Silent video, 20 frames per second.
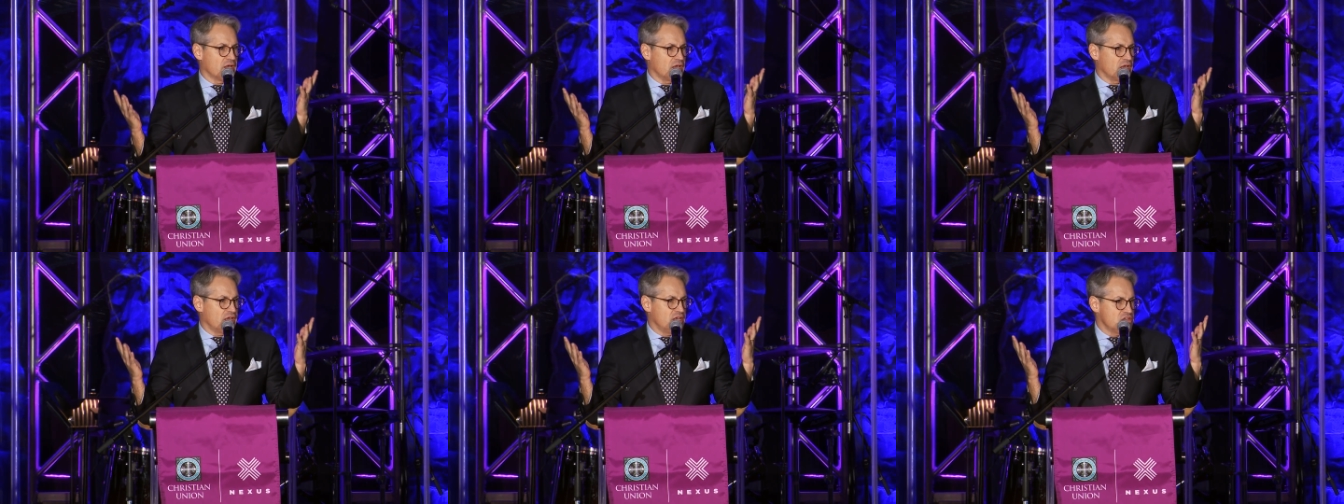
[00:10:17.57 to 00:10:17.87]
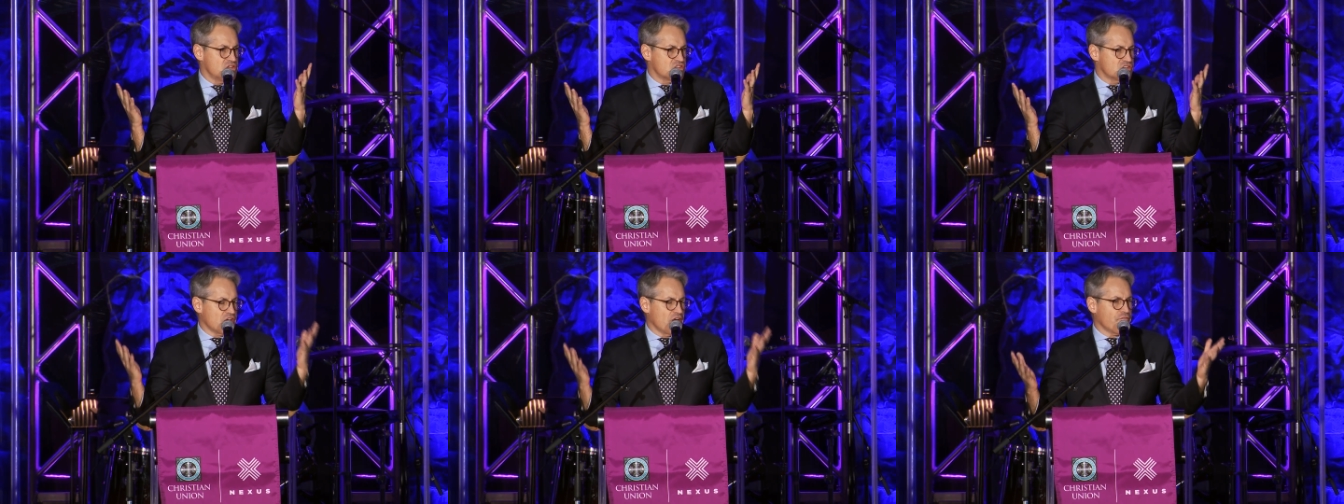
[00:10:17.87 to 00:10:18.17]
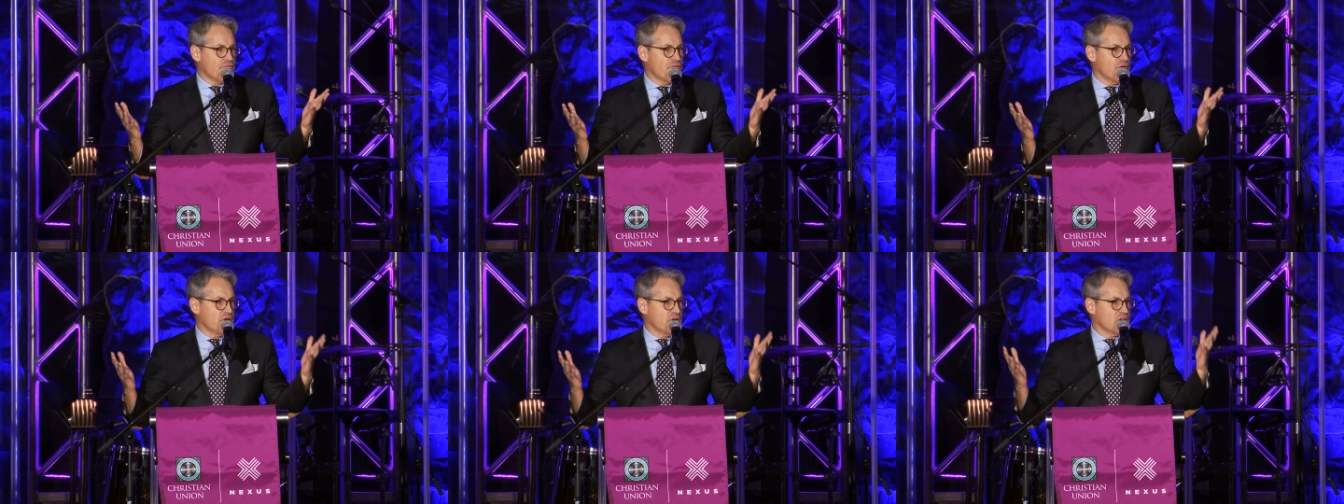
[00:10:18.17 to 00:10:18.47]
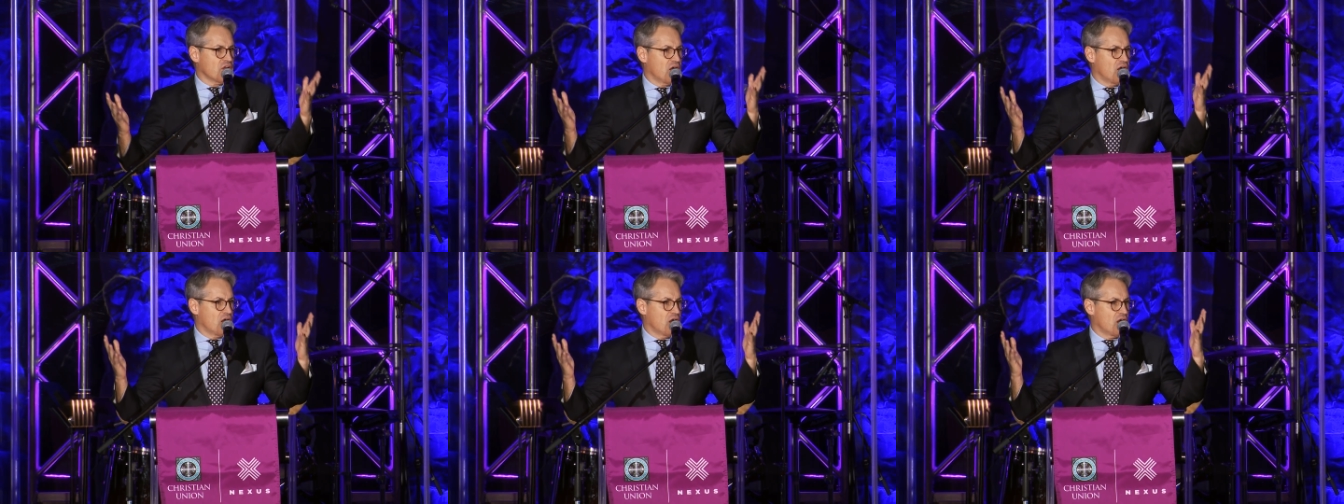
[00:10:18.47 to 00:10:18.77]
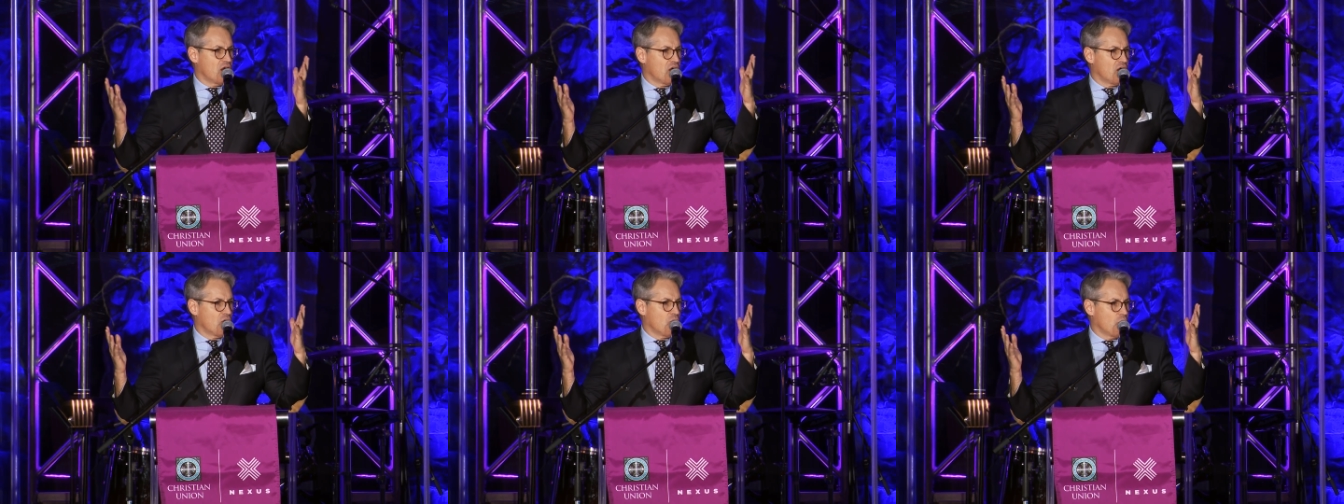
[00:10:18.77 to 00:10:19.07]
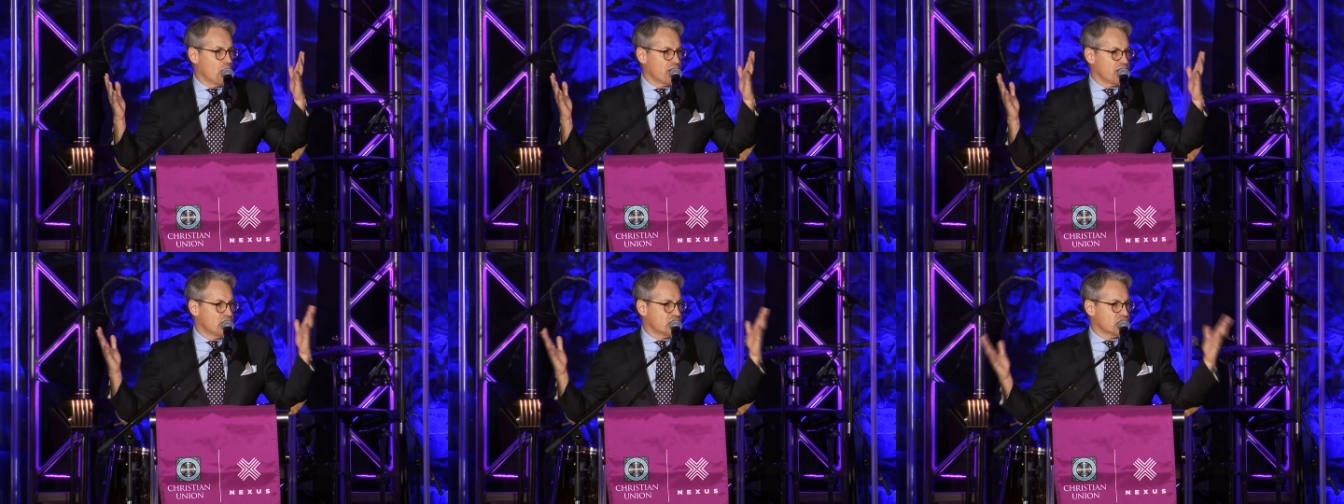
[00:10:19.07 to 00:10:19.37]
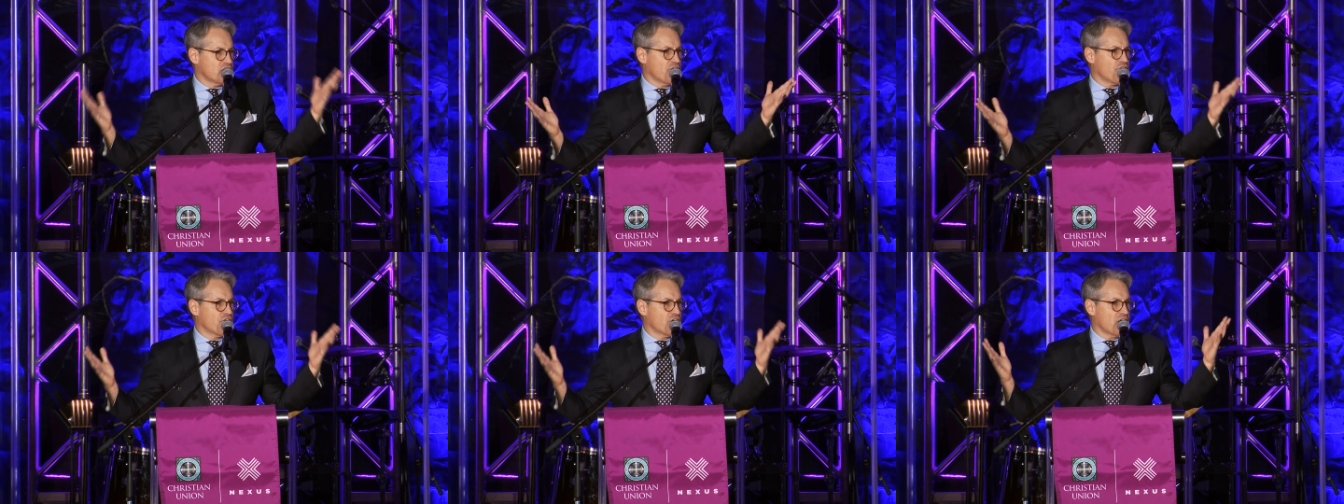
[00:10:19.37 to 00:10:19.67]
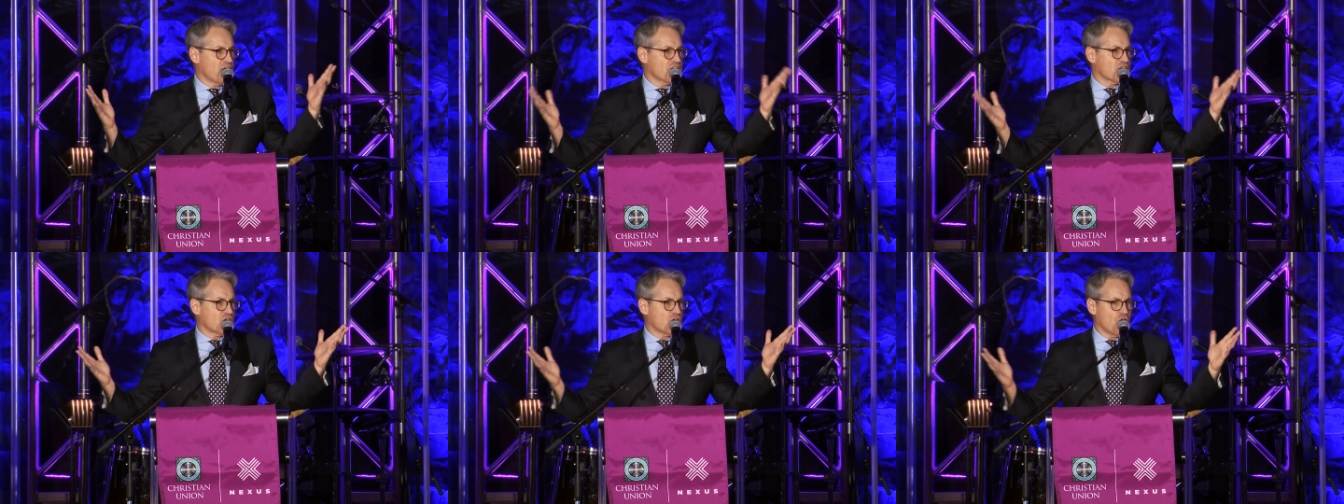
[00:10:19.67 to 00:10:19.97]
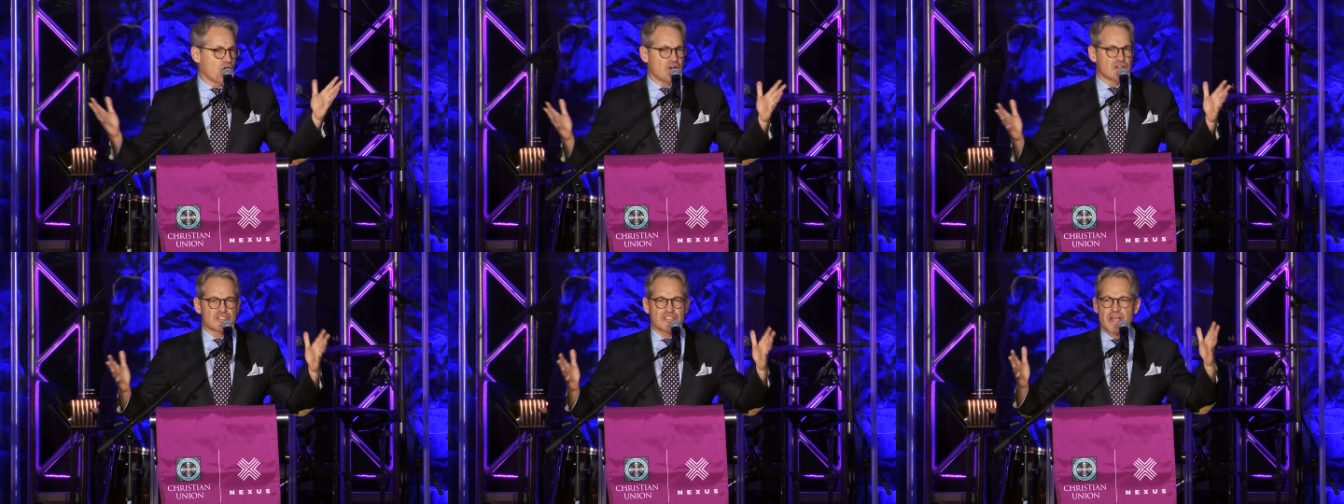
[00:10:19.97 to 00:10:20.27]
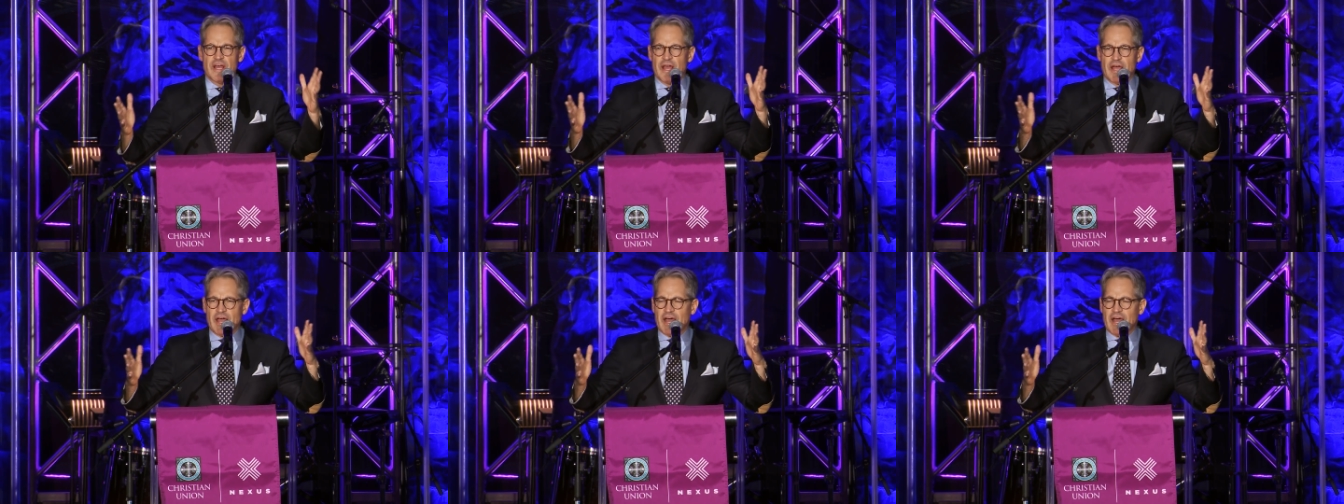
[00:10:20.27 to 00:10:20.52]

He suffered what he suffered on the cross